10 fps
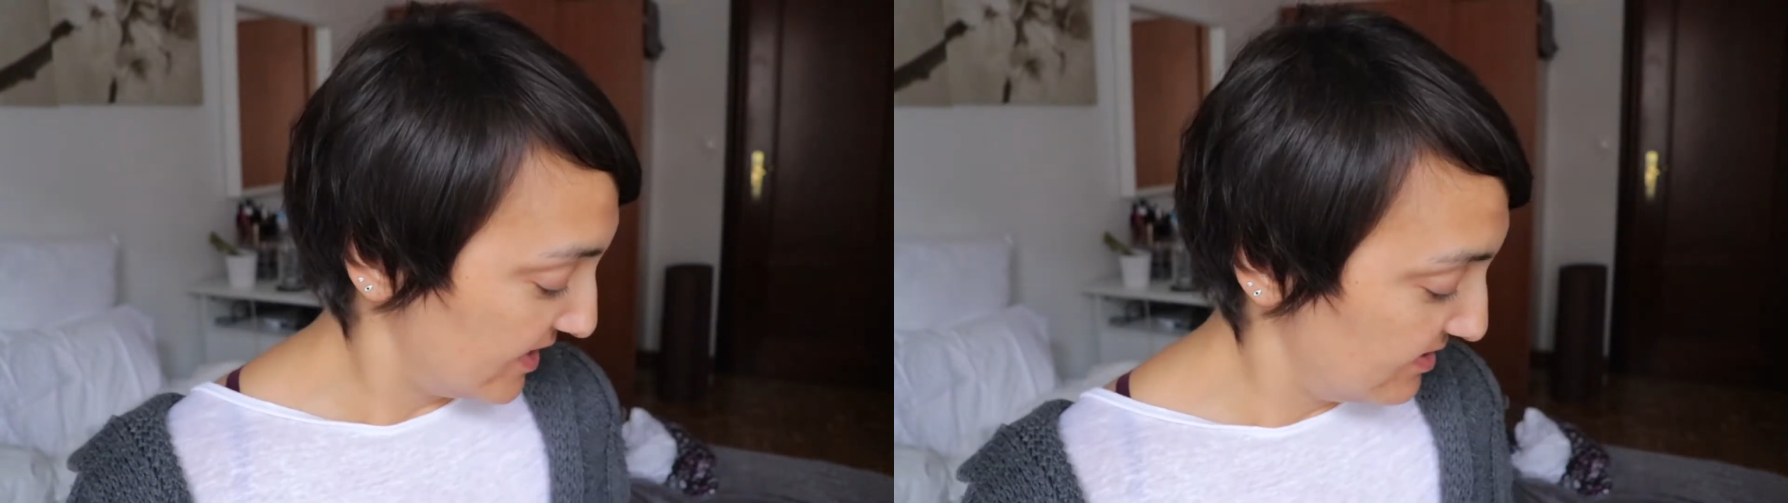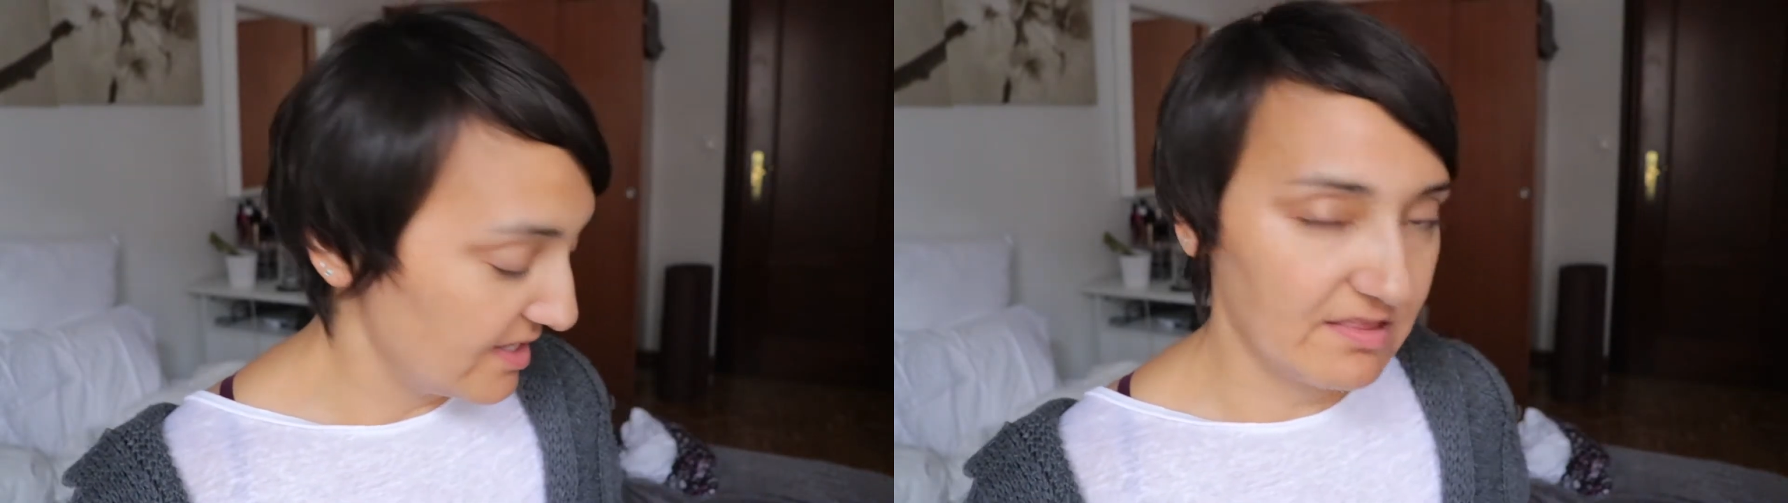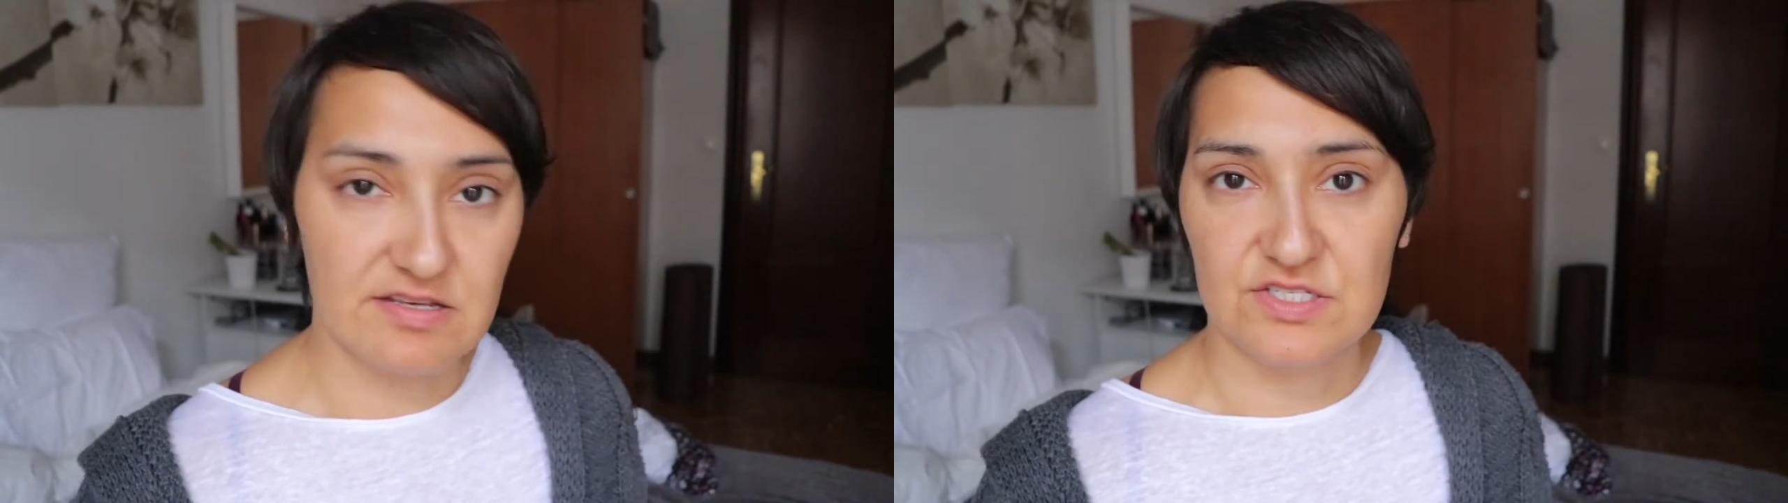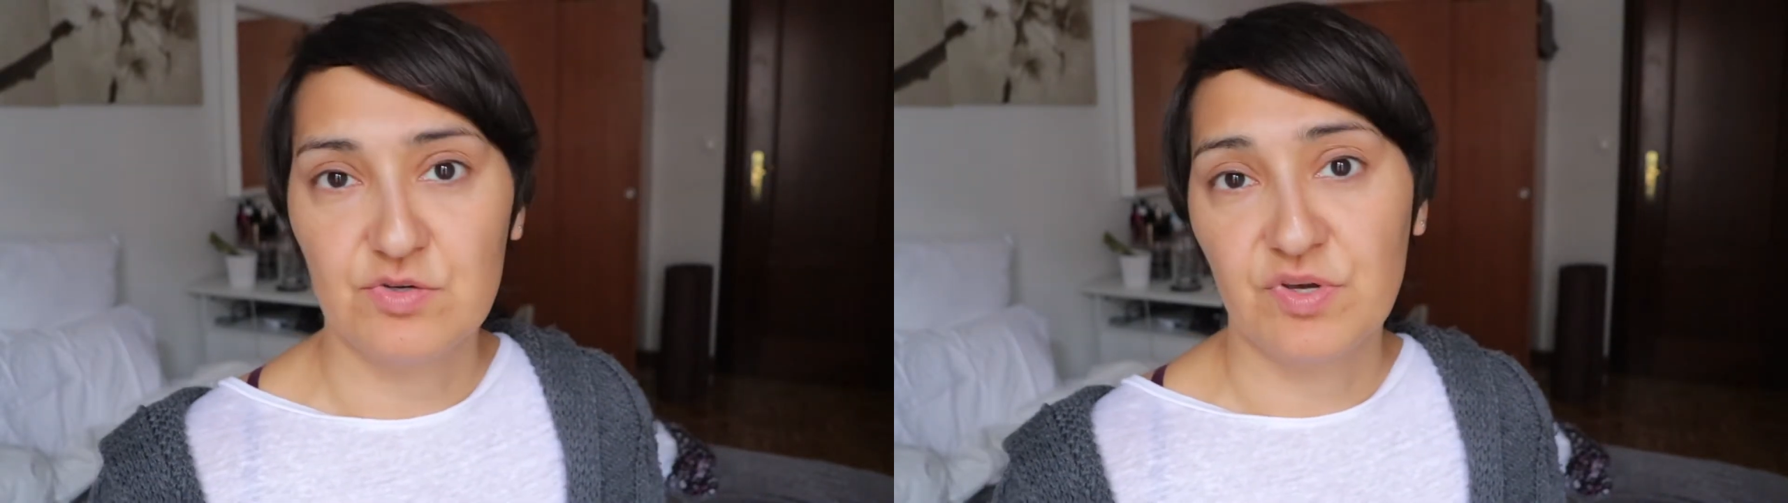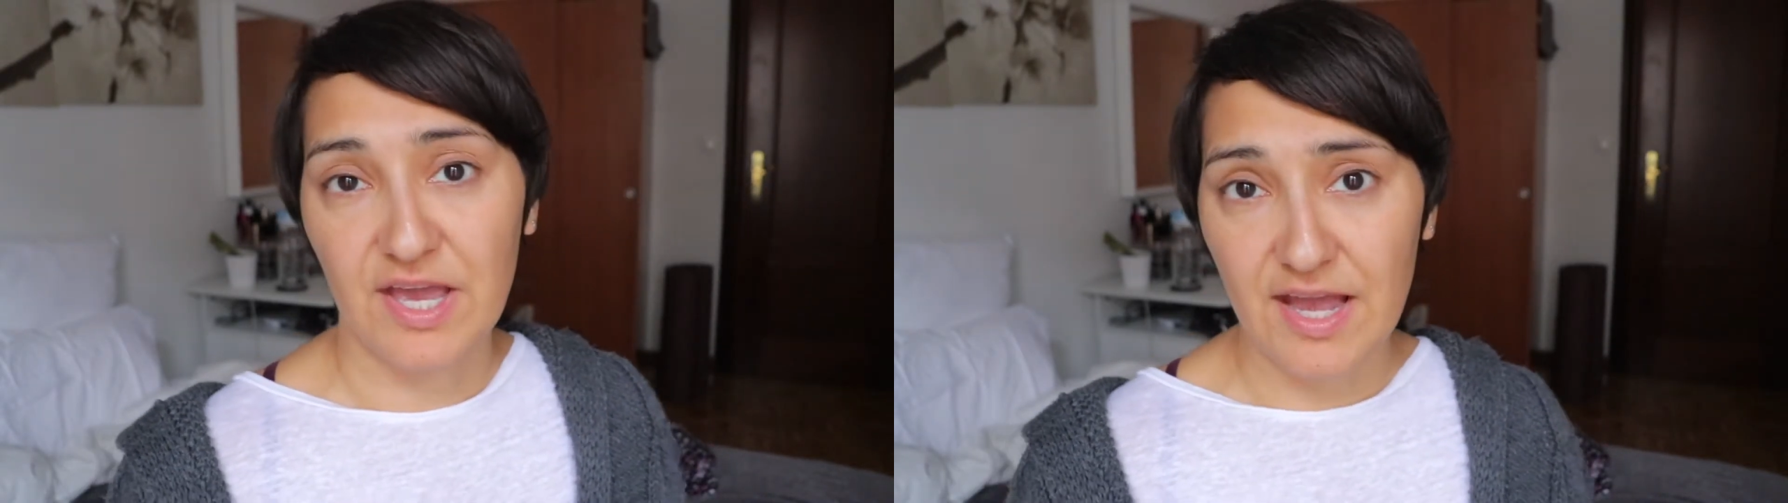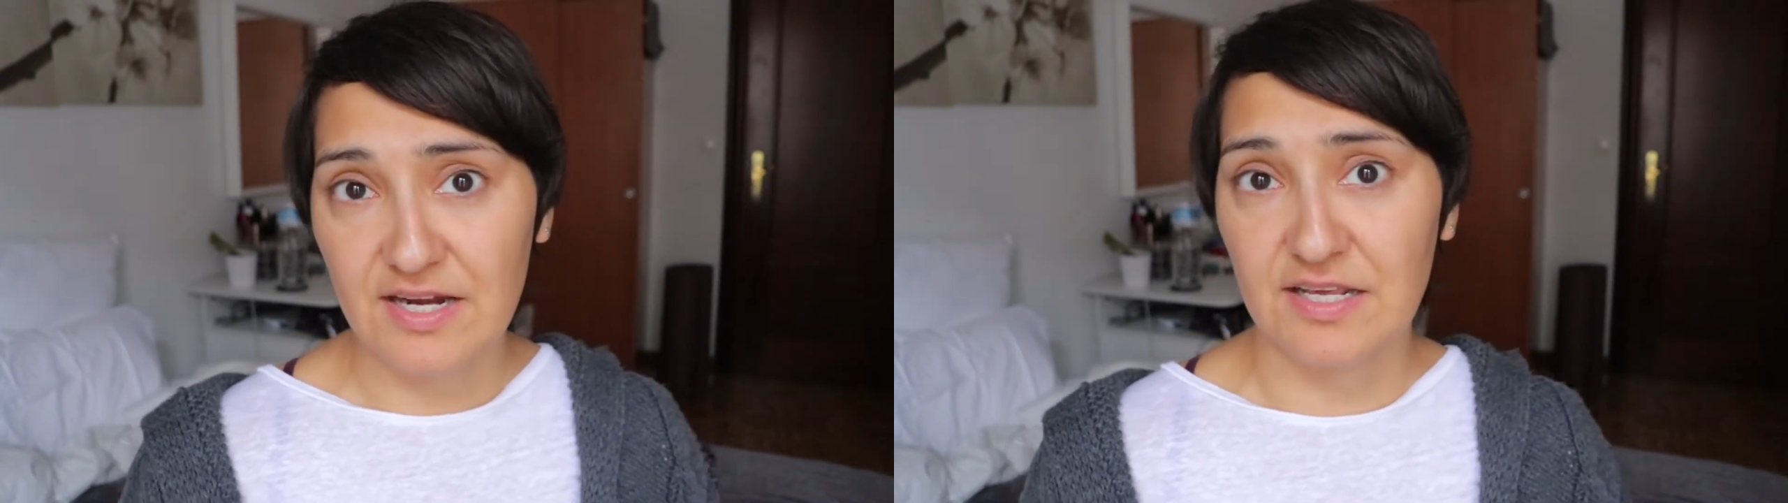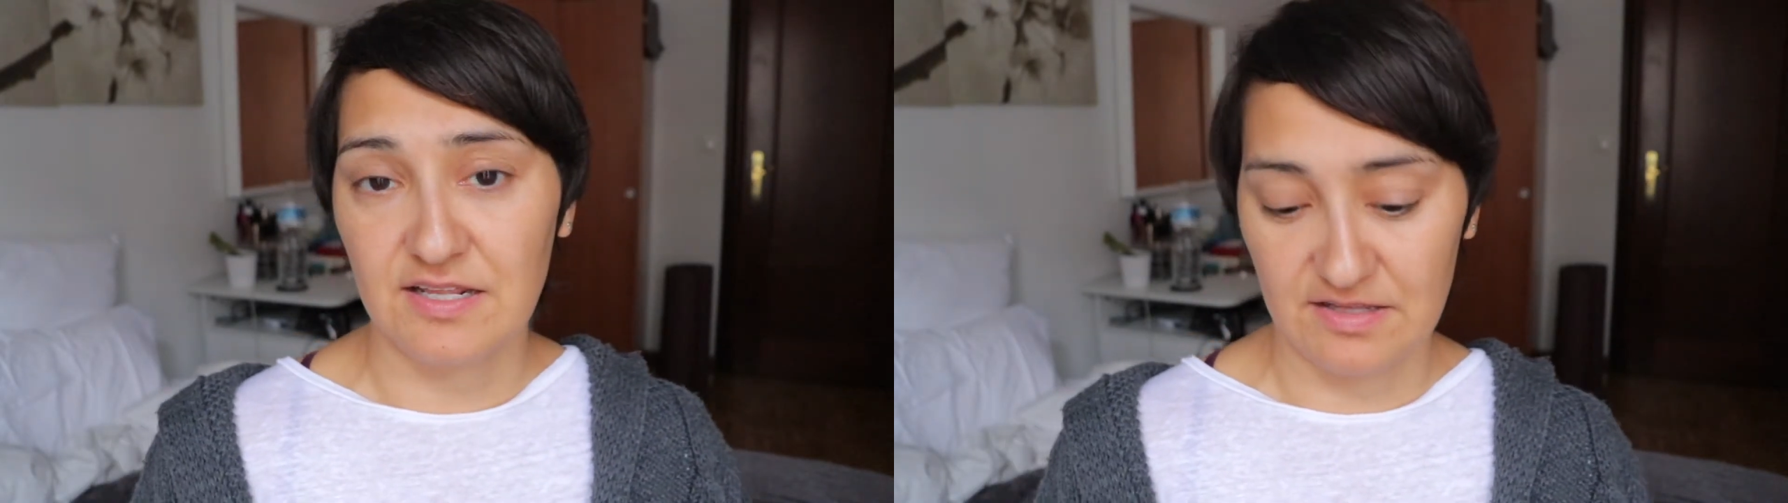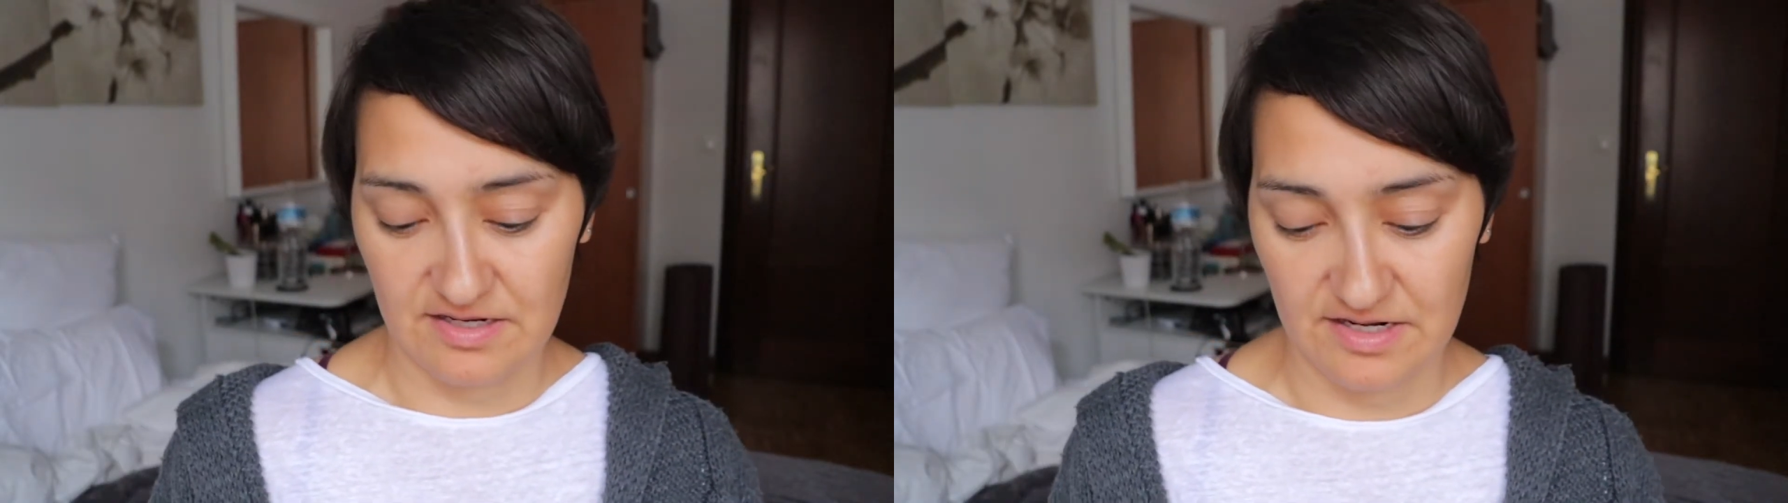I think this you can get
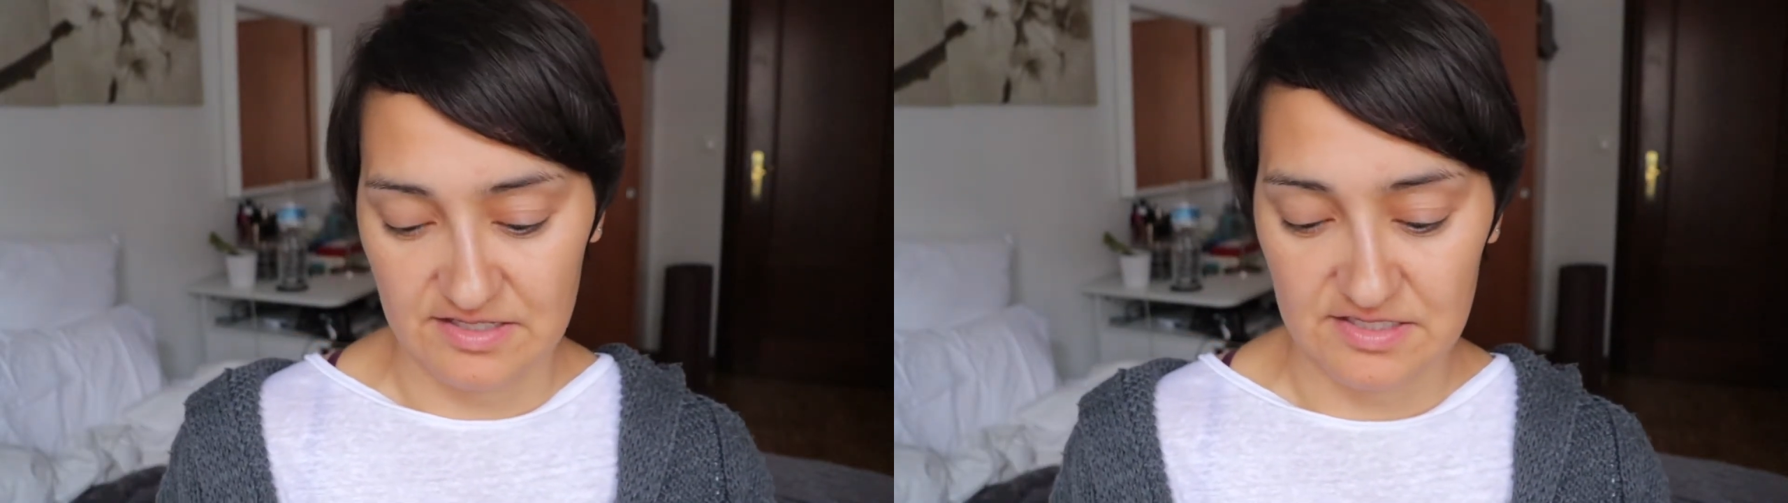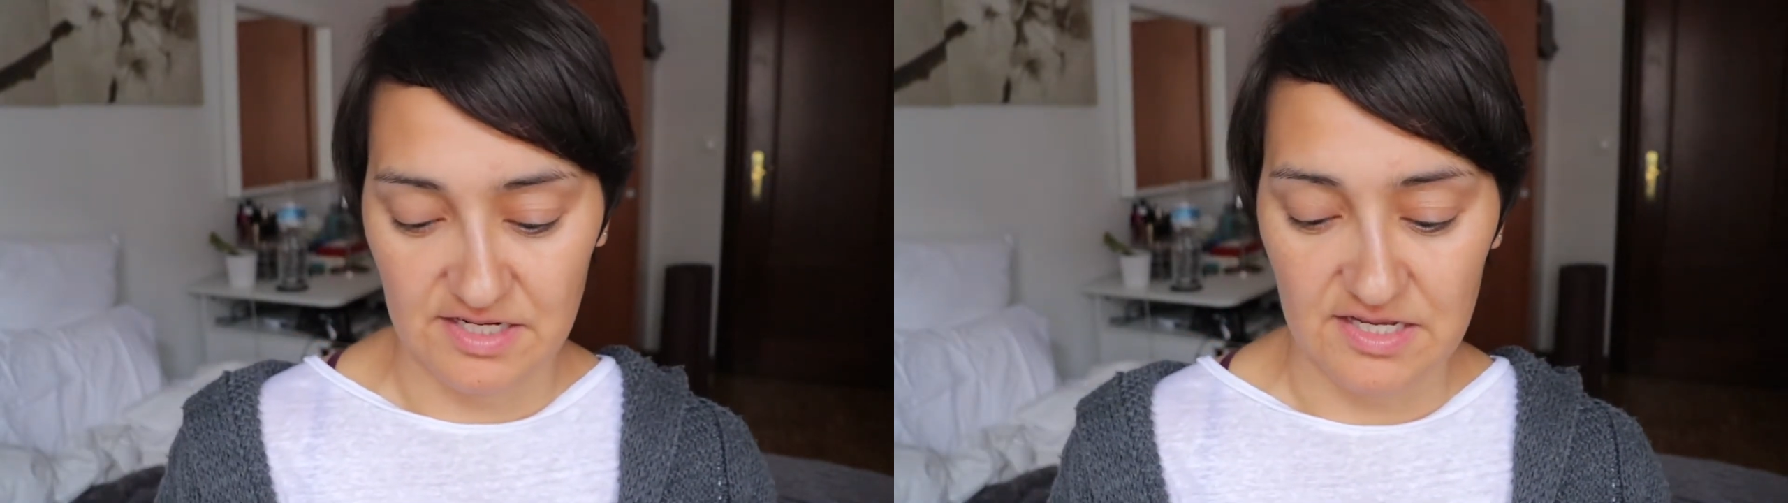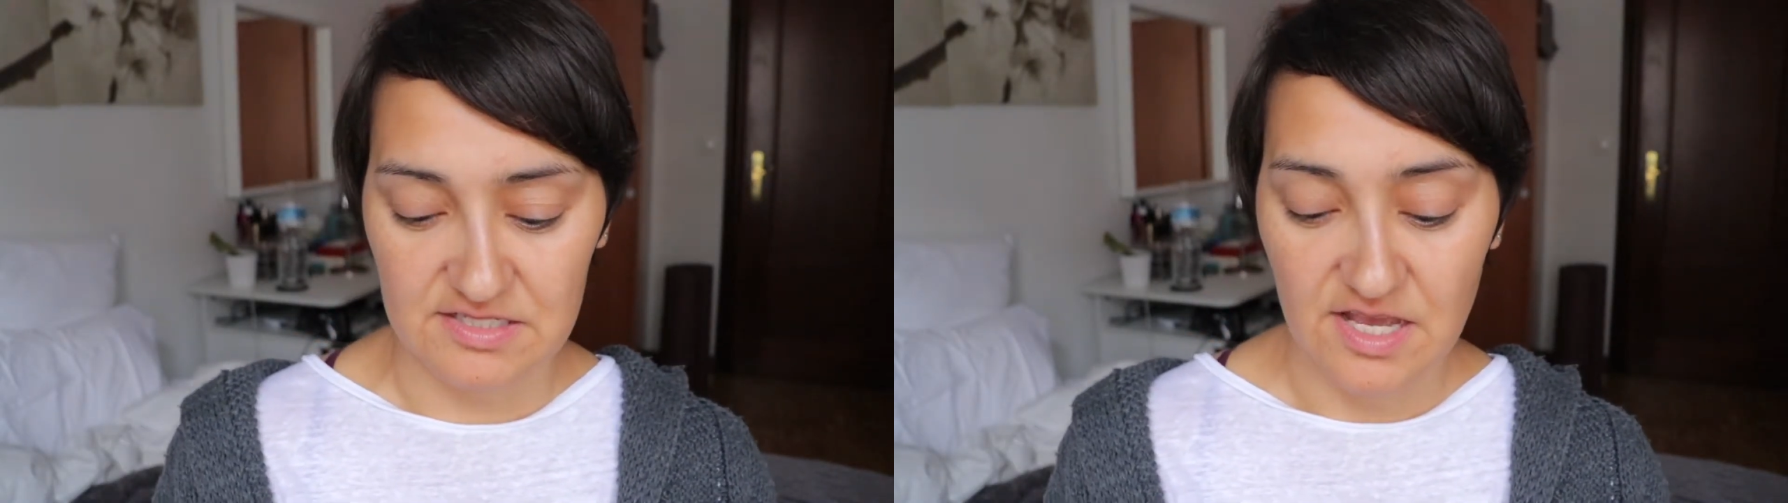in the United States.